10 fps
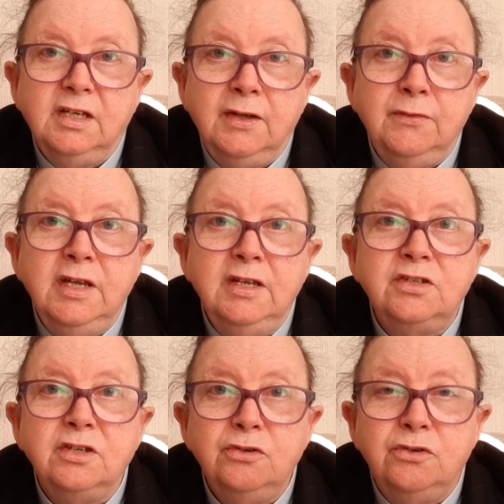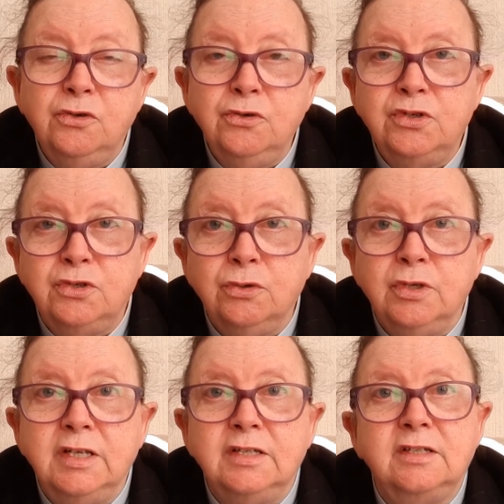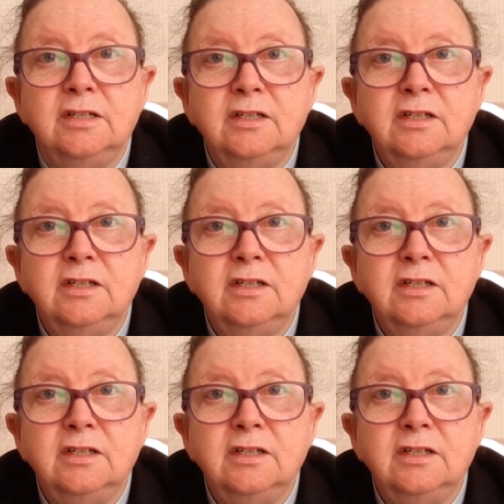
And these true stories